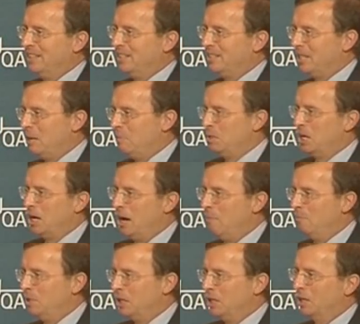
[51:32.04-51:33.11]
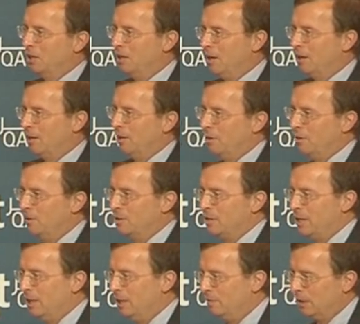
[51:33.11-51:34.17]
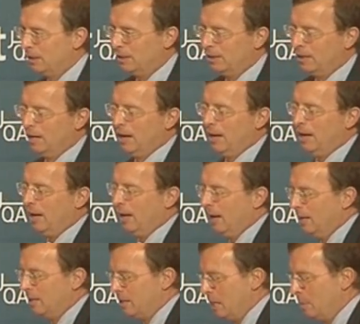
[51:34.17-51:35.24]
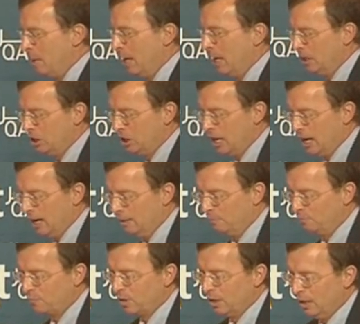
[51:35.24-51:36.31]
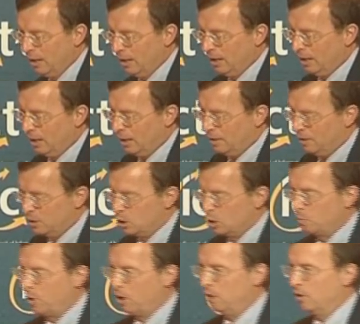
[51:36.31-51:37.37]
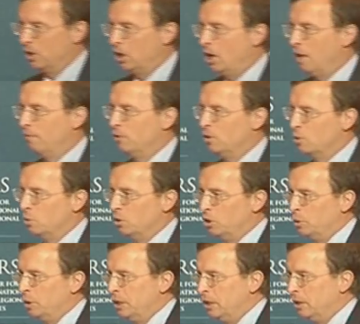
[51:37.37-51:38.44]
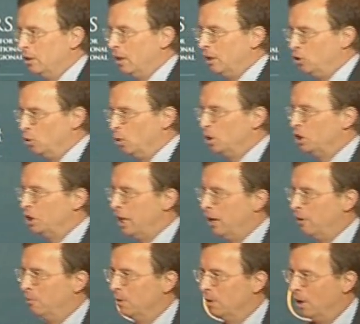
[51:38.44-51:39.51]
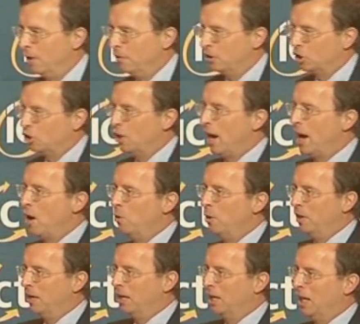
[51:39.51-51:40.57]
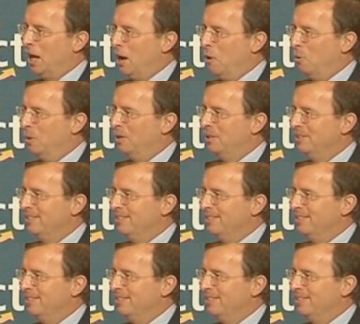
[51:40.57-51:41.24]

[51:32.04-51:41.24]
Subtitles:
Same time, 10 o'clock on Thursday evening, same hashtag. This is part of a conference we're doing at Georgetown on the crowd and the cloud,